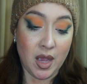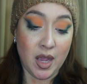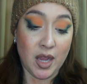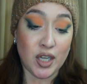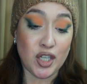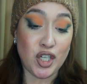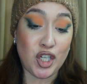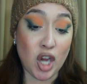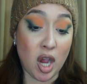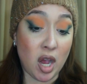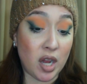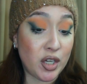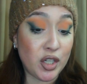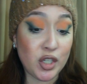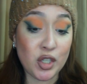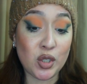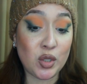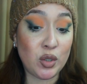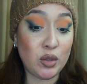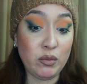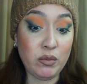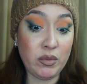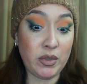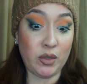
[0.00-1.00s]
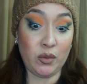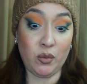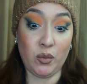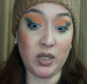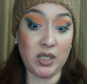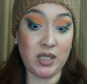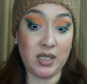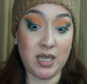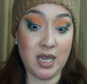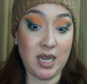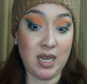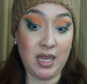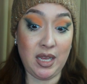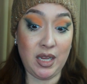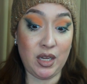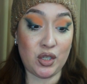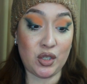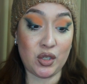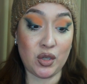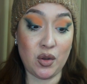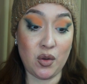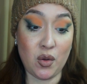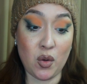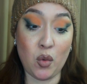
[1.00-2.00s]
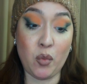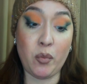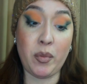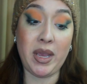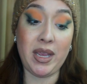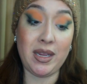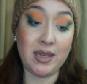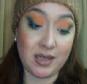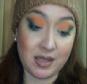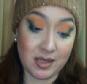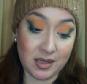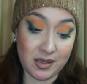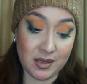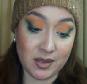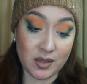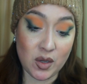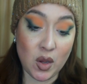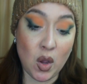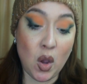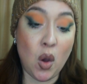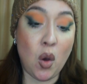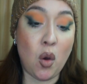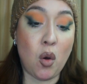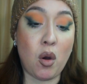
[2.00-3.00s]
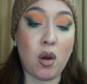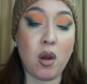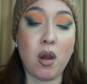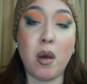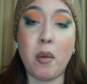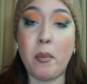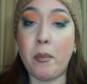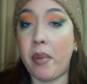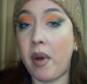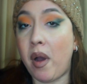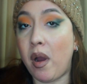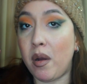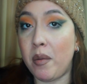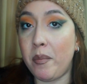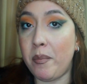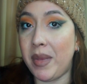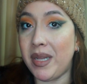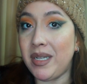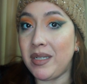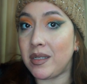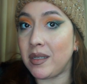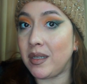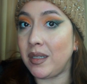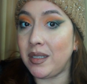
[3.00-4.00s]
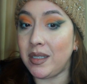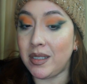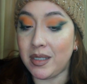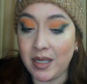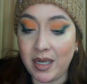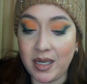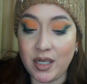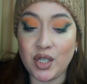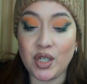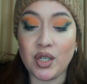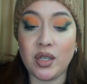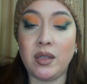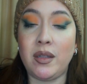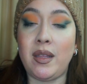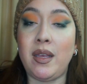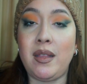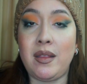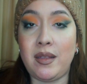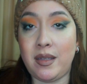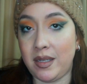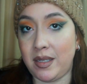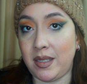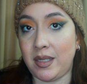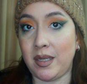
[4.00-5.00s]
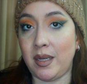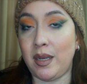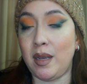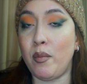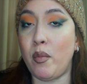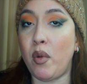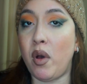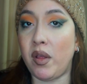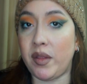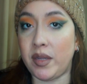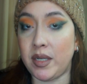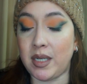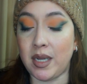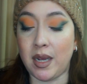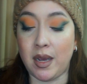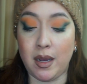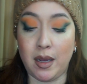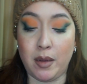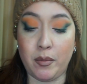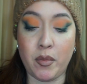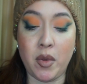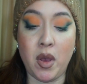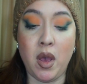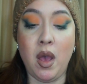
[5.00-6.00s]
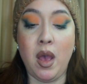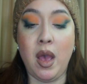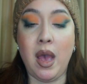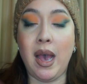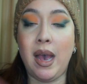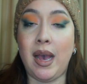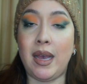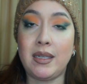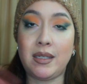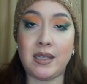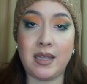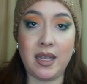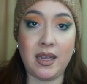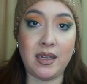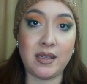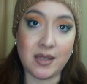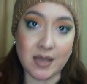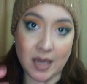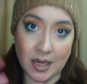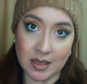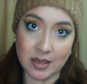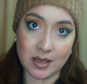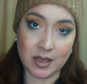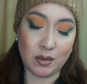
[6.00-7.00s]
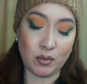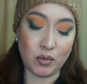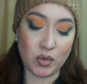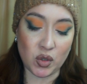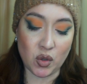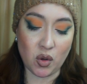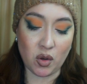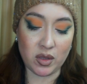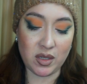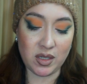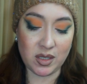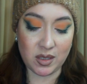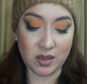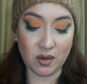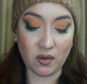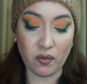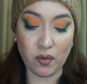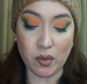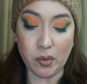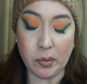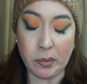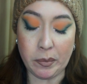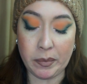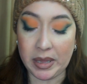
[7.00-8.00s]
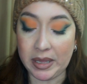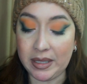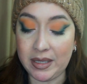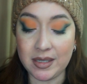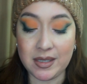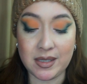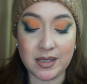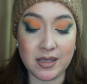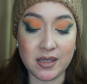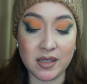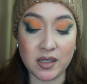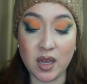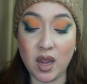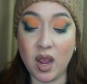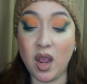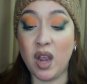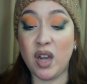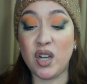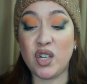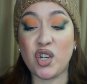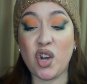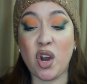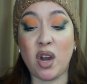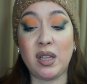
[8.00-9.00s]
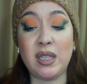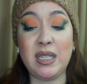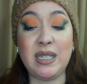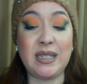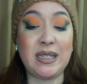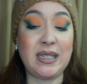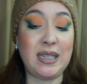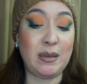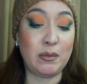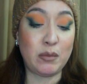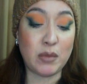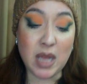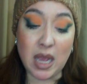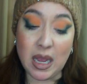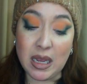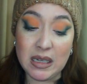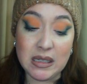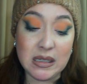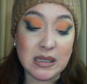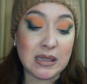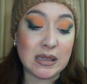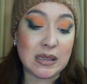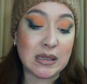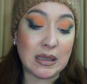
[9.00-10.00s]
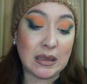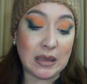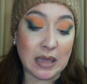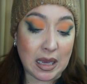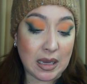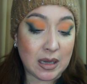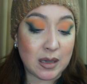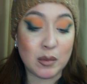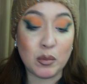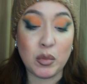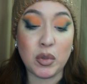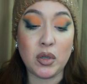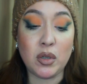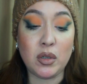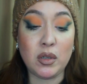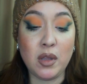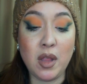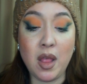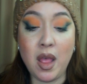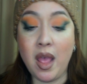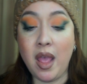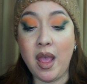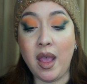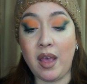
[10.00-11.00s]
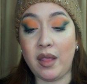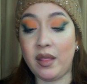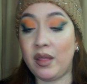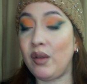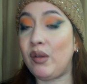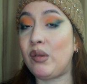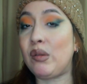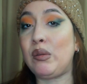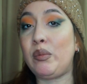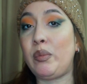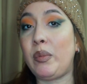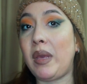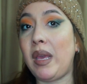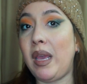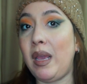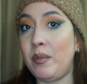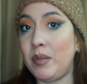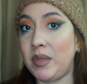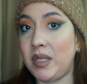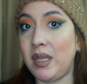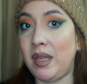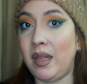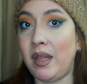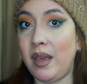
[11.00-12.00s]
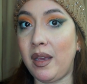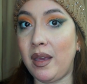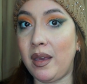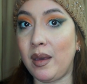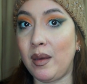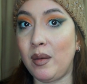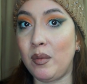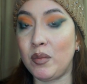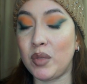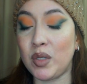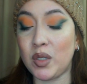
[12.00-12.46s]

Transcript: John assumed it was the need to know basis or compartmentalization they did to him all the time as they sent him to all these different places. Charlie seemed nice, likable, and the group came to like him.